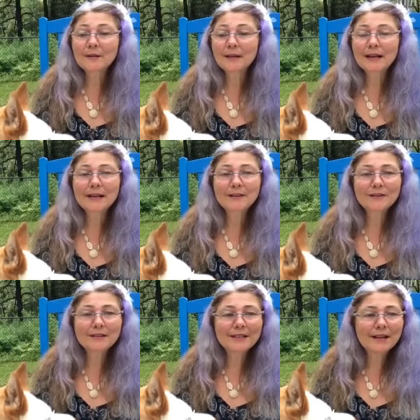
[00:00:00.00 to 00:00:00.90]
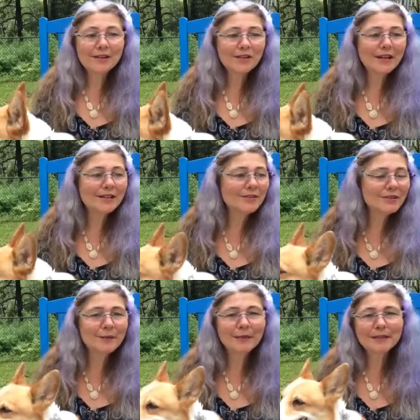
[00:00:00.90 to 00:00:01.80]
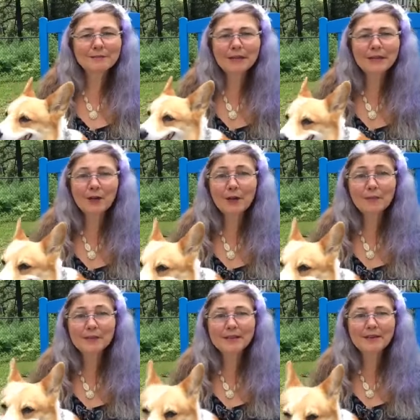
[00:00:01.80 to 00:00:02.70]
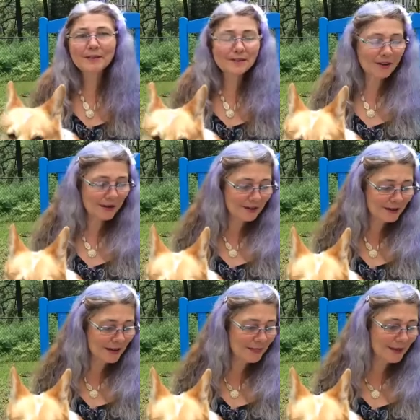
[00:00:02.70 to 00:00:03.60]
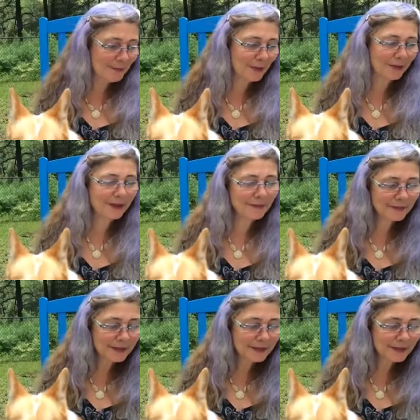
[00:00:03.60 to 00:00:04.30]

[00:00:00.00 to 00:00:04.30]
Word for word: but I don't dare try to use it because my crepe skills are not that brilliant.